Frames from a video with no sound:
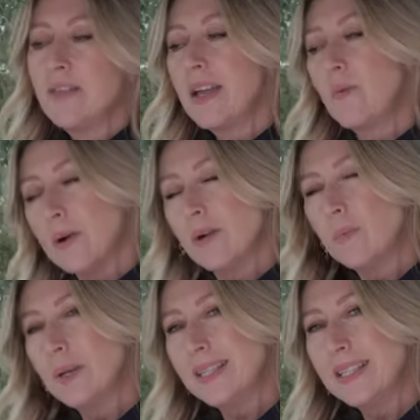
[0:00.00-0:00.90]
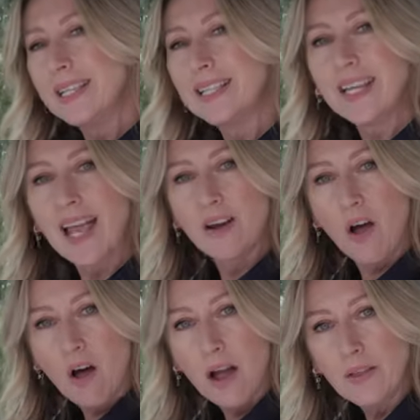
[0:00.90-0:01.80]
They will be sitting a tad
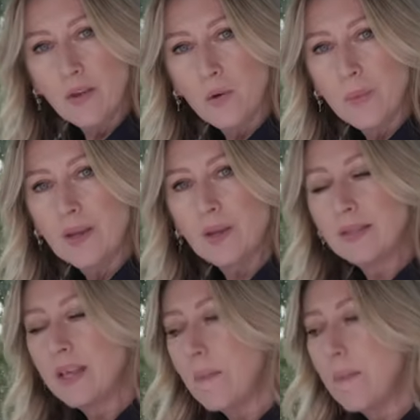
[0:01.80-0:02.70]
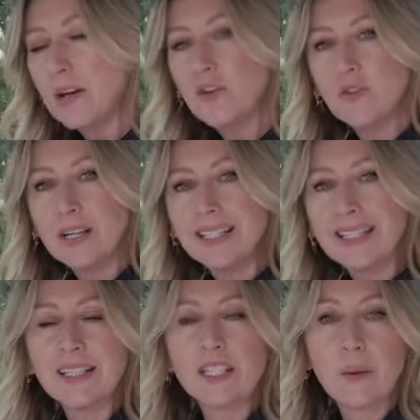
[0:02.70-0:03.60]
high though, because their battery
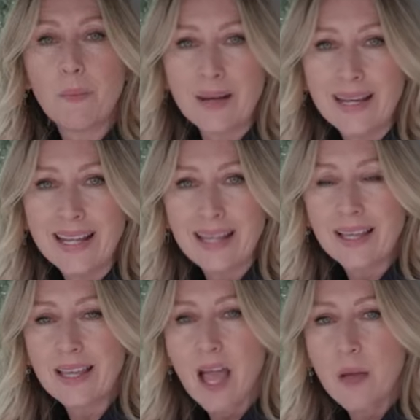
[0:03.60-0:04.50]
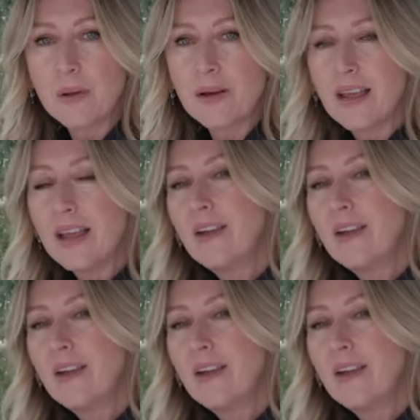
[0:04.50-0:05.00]
sits beneath the cabin,